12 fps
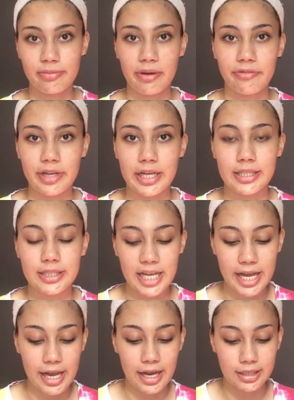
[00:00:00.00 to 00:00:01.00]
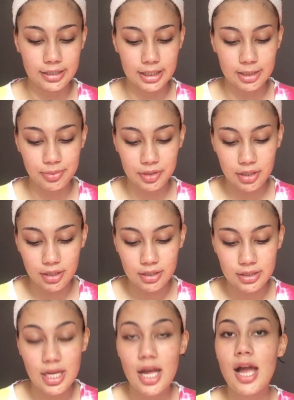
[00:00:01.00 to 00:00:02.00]
over my face? And it's
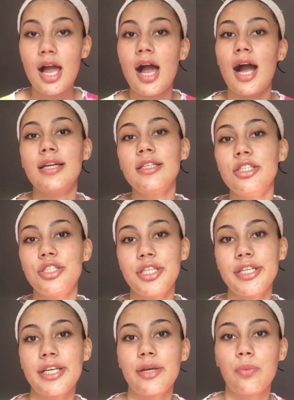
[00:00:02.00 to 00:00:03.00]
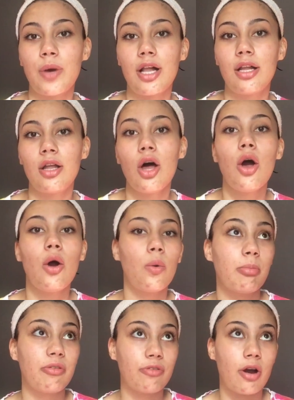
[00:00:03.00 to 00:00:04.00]
because I didn't shake it well
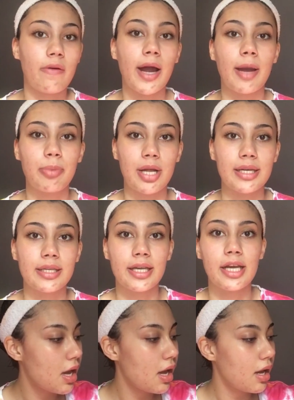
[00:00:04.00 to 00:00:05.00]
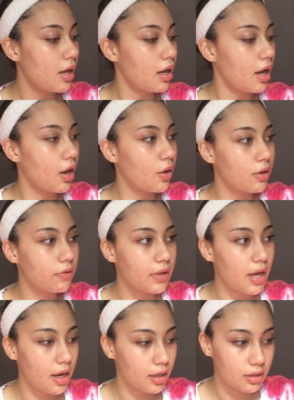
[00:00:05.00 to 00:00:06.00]
before I applied it. How have
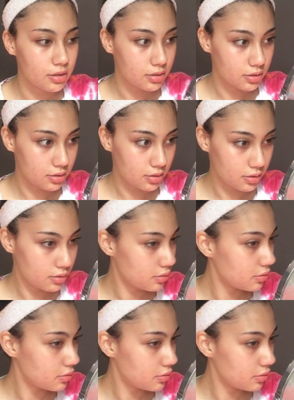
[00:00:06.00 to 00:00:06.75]
the eyelashes done?